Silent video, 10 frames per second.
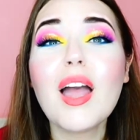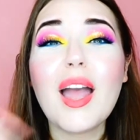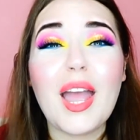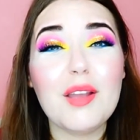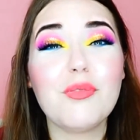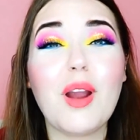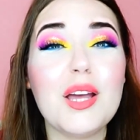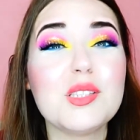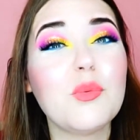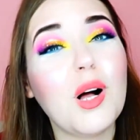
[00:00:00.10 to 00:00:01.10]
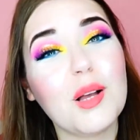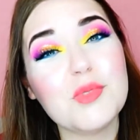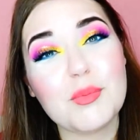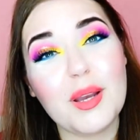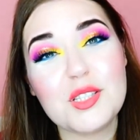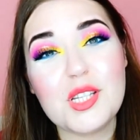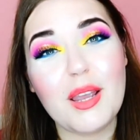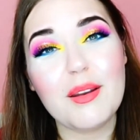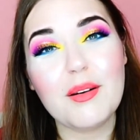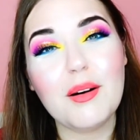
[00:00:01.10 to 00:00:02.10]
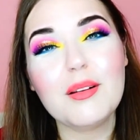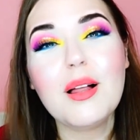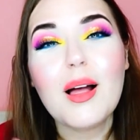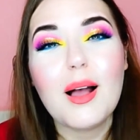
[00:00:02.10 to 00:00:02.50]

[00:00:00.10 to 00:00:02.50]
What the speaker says: Hey friends, welcome to my channel.